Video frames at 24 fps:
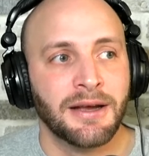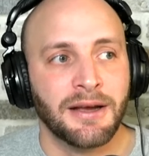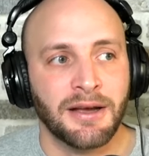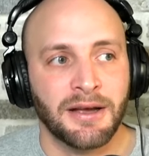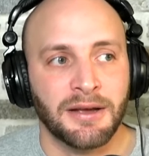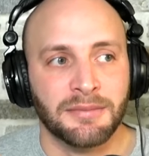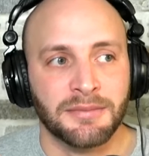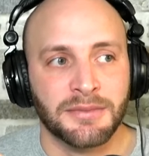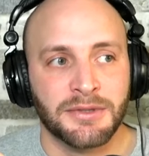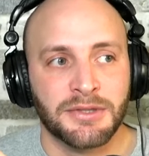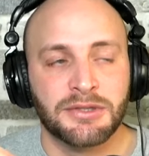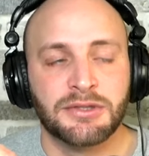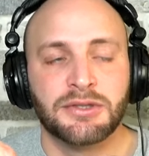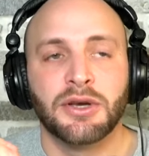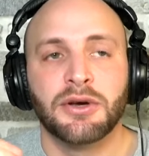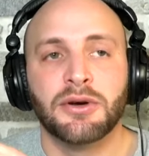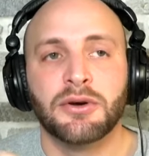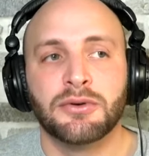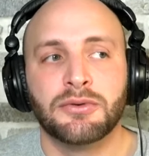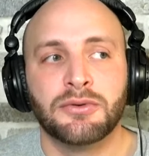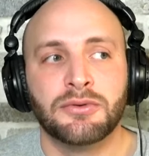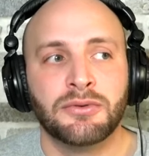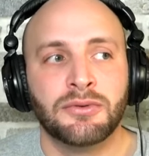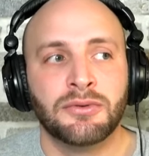
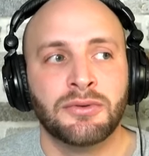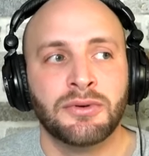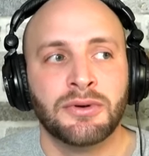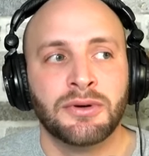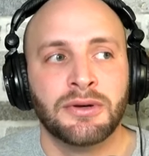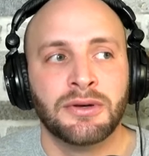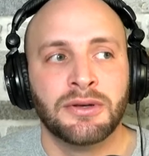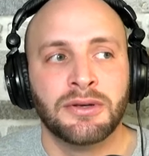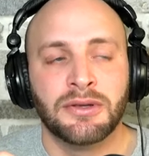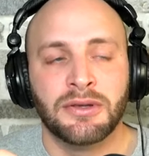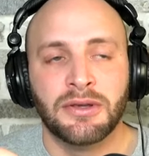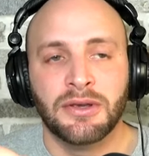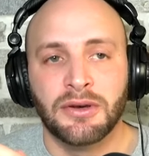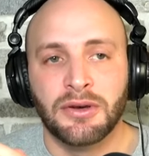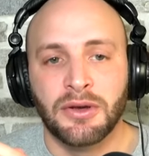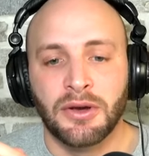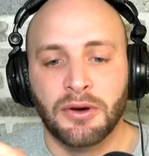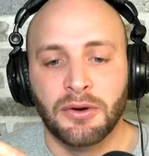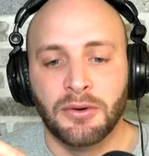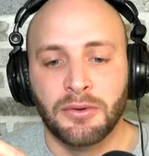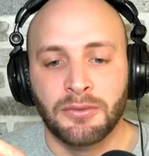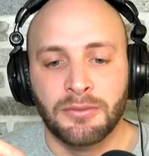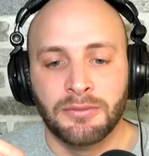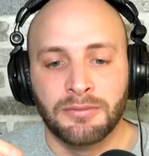so, you
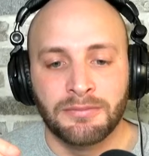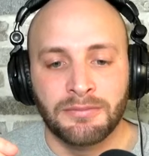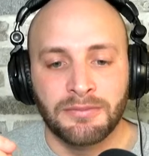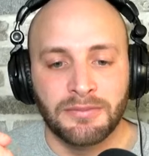know,